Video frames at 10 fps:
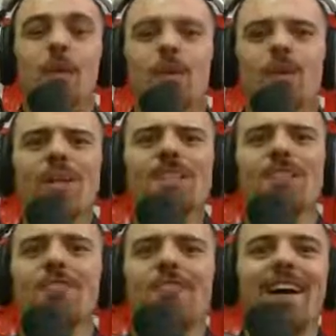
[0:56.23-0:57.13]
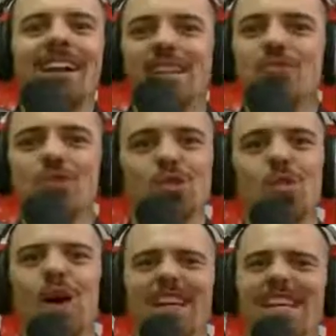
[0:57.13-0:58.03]
But what does a financial
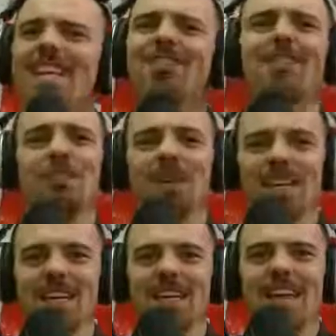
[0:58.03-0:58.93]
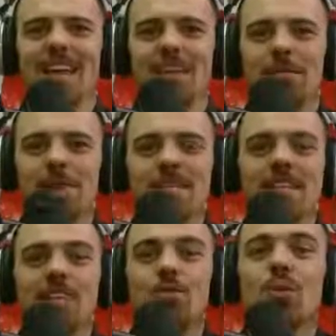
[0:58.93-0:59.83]
swan even mean? It means
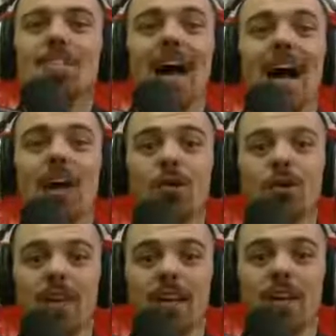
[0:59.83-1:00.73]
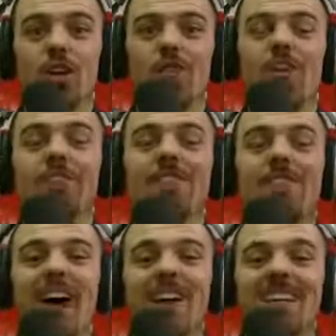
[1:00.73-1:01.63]
as a retiree, you can
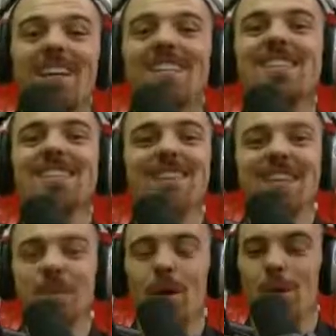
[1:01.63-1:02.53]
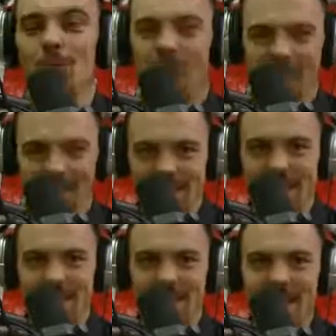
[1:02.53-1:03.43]
finally sleep well at
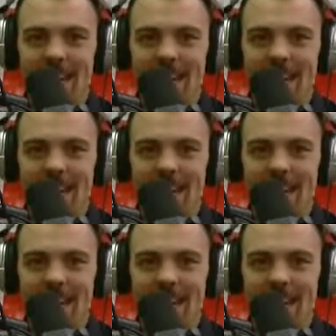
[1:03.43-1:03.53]
night.